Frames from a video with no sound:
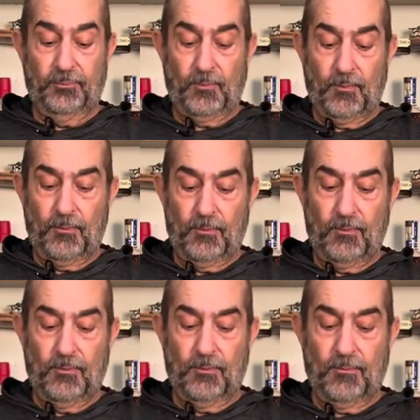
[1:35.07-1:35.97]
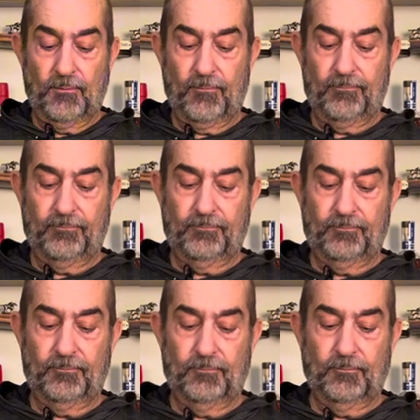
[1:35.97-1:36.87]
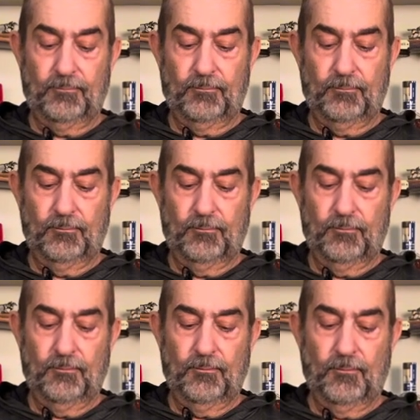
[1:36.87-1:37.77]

Nothing is said.